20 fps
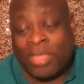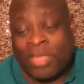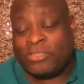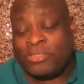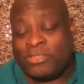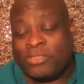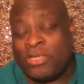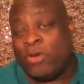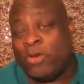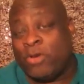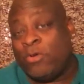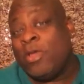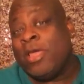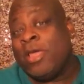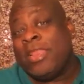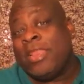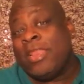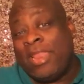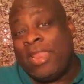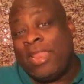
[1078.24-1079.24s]
So
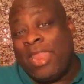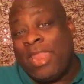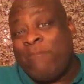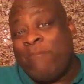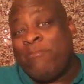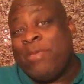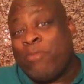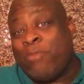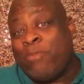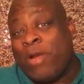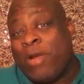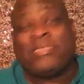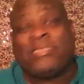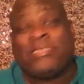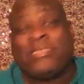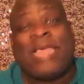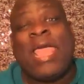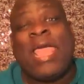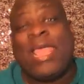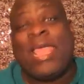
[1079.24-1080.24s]
now let me break,
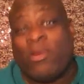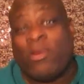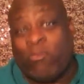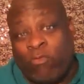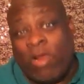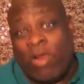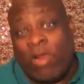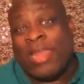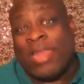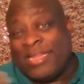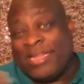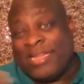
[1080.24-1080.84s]
because I had to run